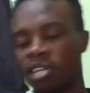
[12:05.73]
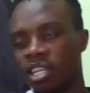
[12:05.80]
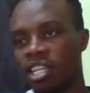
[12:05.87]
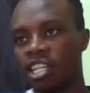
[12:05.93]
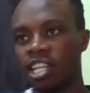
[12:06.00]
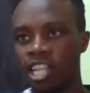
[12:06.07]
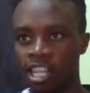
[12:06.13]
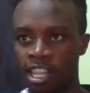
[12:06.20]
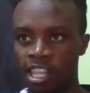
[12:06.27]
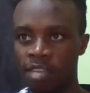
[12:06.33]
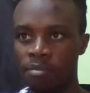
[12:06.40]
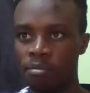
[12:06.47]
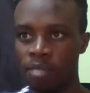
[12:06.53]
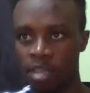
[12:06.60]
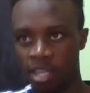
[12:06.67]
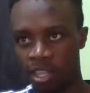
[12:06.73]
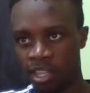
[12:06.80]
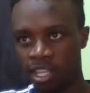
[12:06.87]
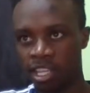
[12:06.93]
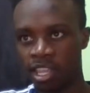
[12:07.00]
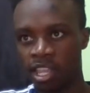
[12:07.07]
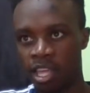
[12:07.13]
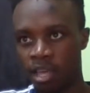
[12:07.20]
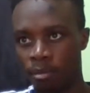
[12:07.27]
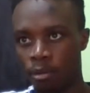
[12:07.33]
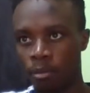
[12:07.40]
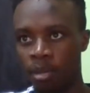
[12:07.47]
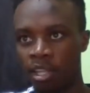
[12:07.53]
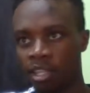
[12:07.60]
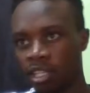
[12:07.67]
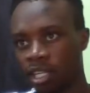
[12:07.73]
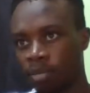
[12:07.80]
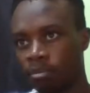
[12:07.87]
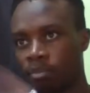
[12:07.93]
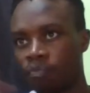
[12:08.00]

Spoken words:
in and they may take the momentum.